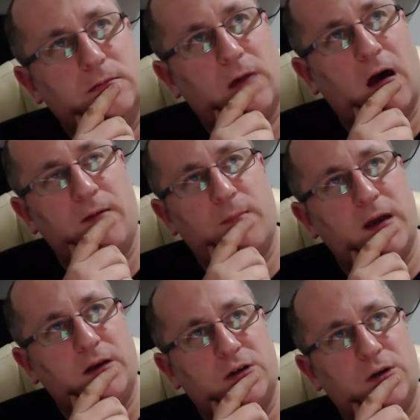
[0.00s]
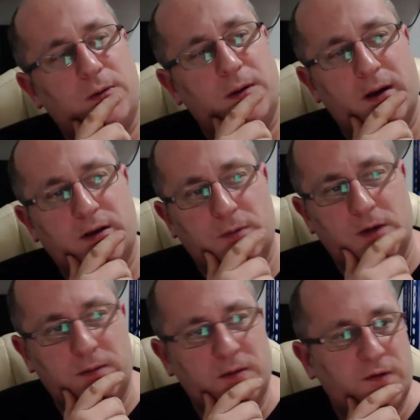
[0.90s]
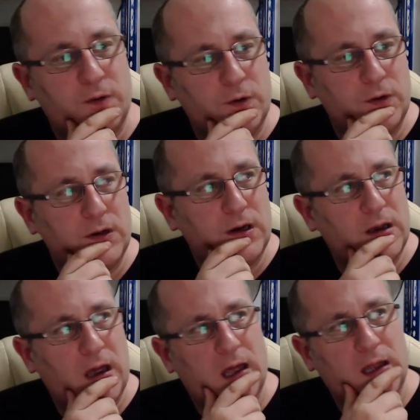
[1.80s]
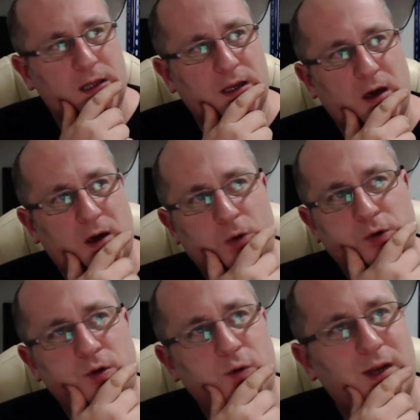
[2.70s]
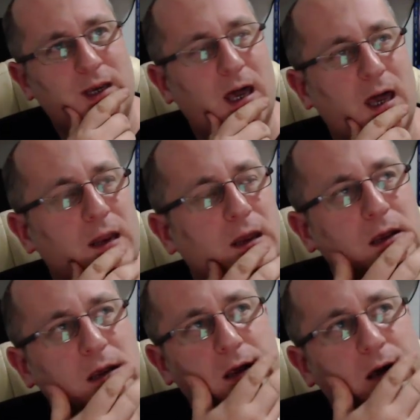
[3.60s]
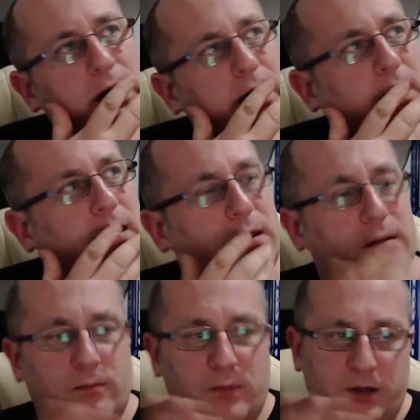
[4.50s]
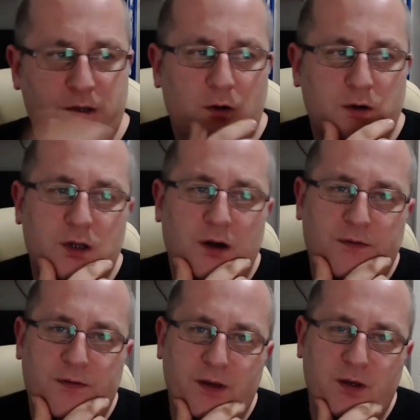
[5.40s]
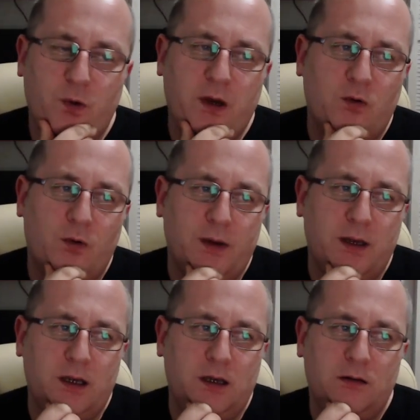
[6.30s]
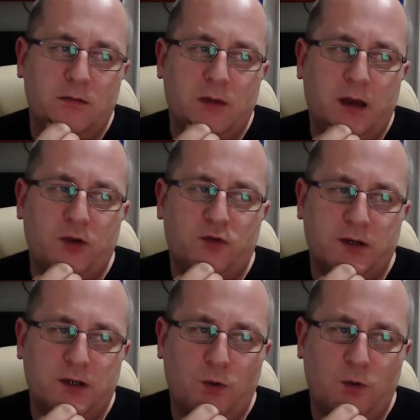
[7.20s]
I've made stupid amounts of money before, and I'll do it again. The stock stuff this week will be an interesting